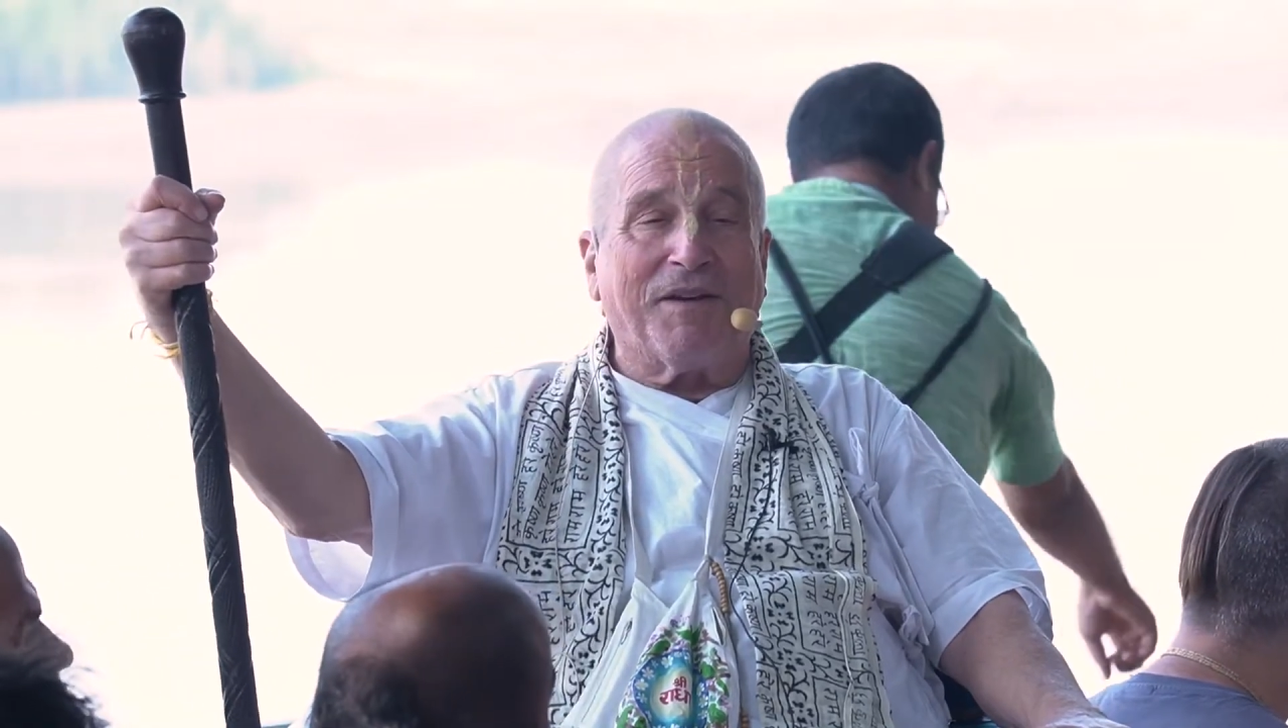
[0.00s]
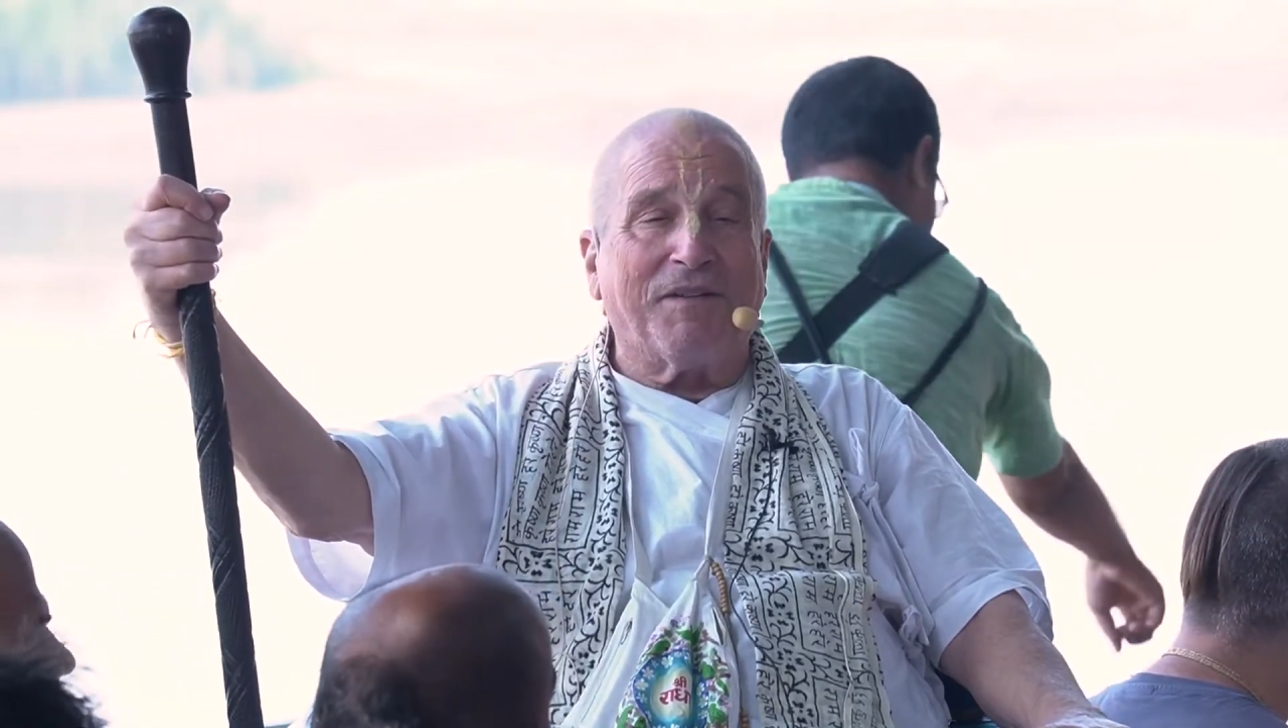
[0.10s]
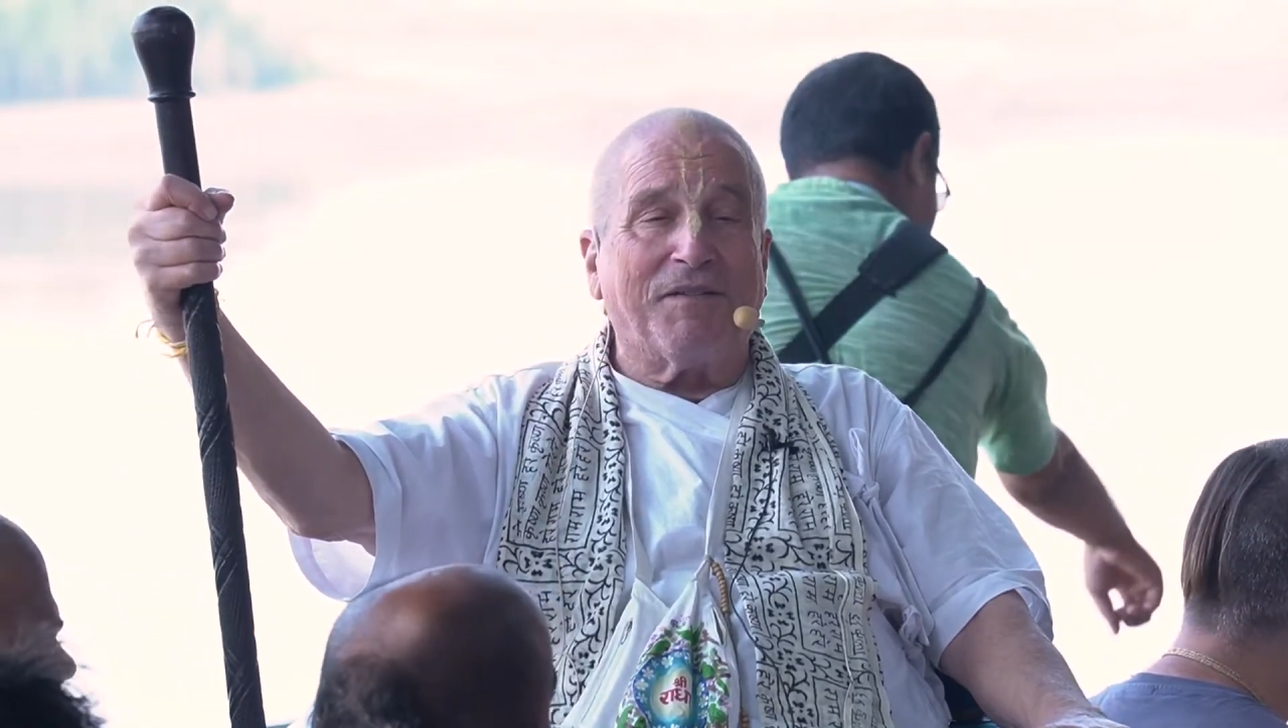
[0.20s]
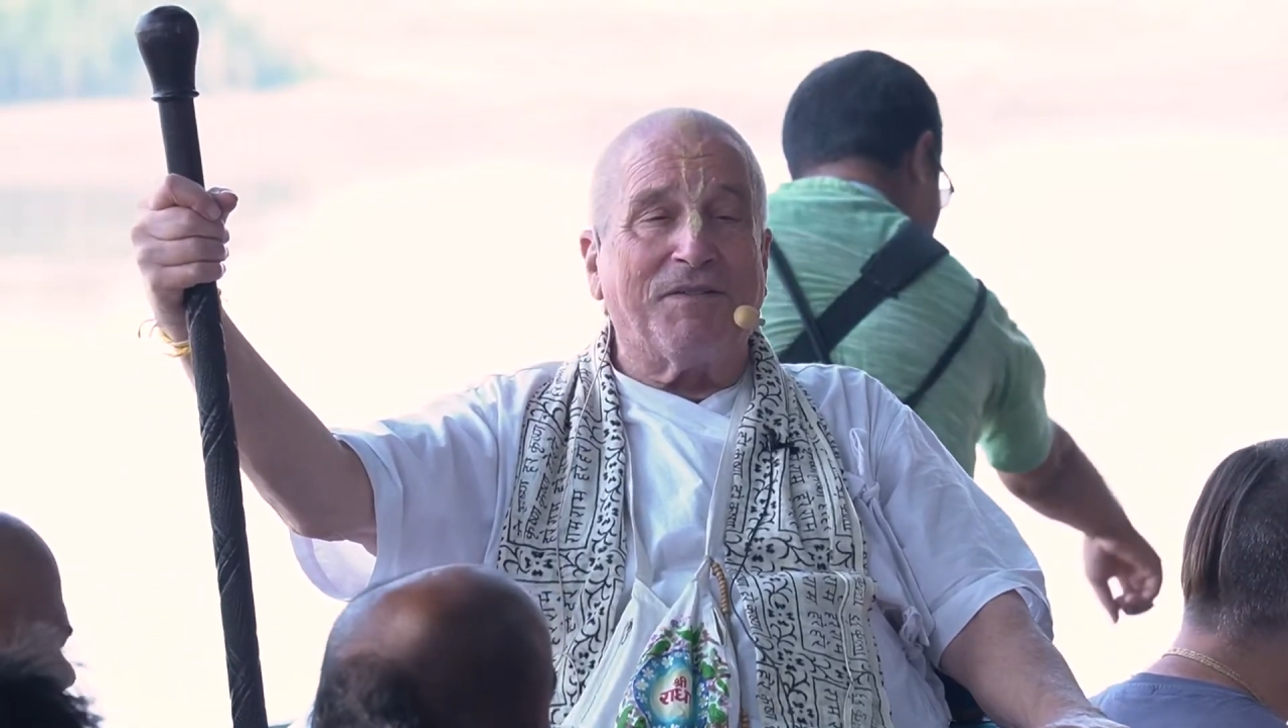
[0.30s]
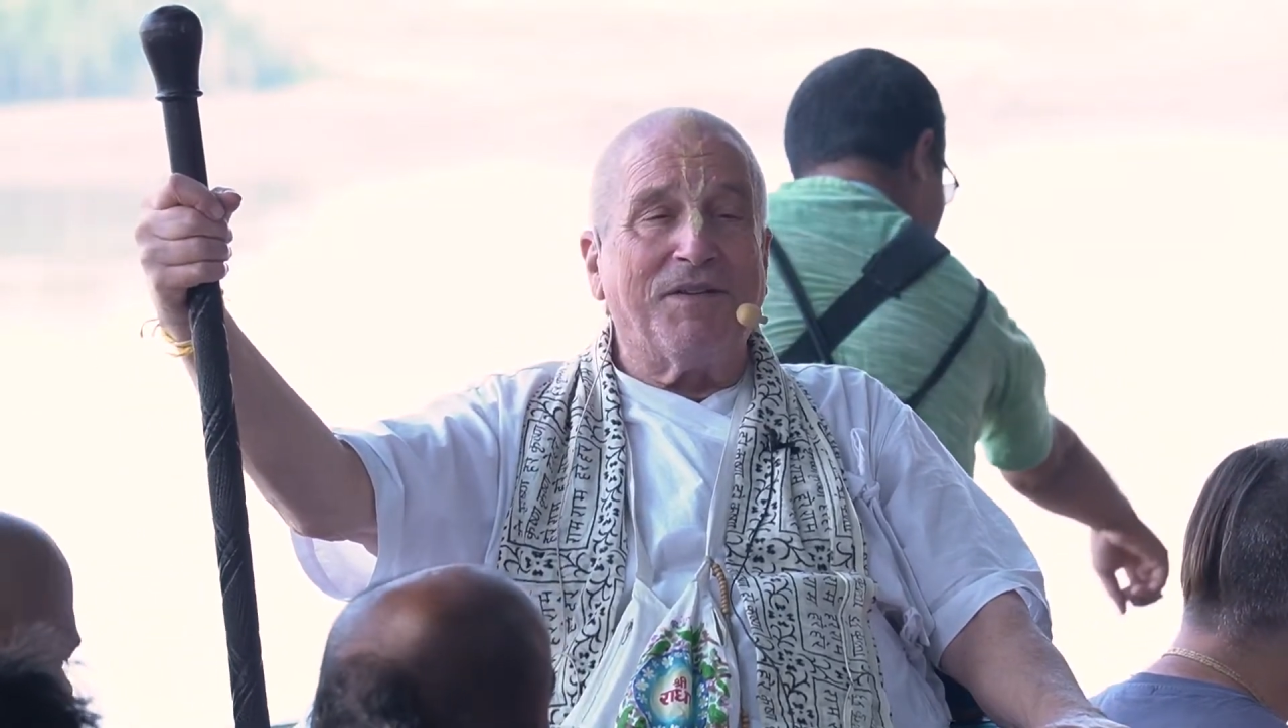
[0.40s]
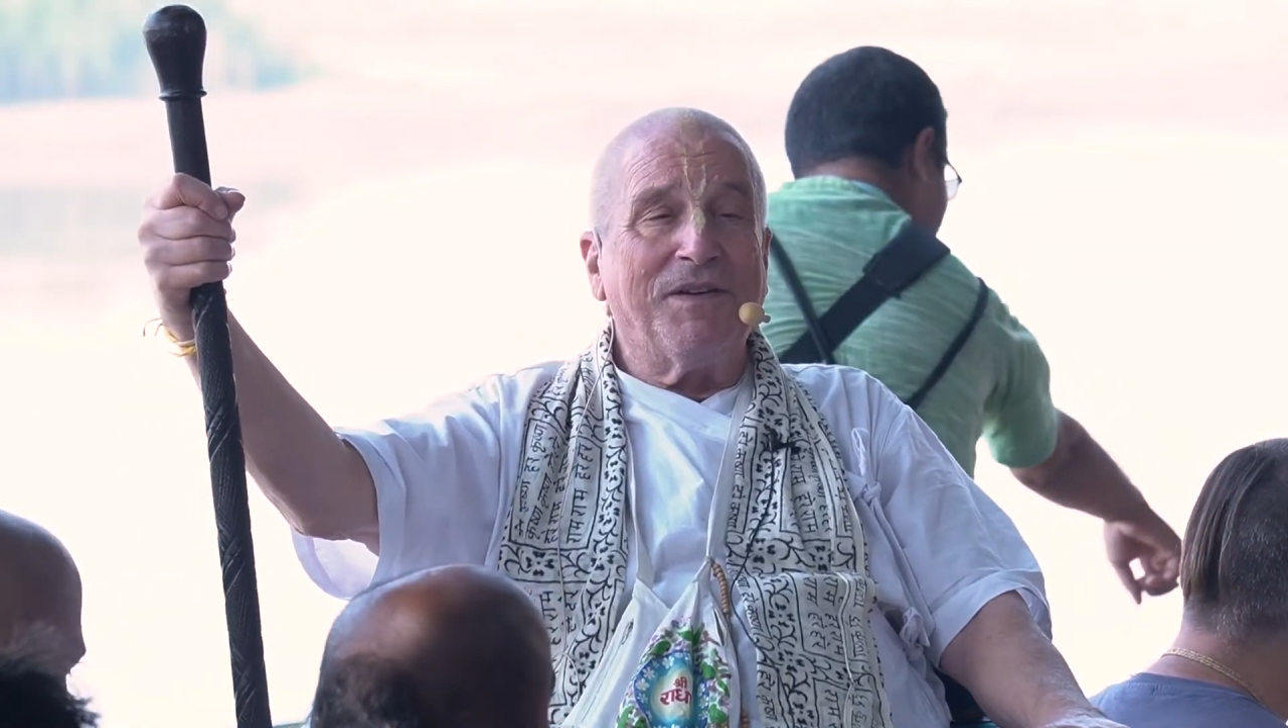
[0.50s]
of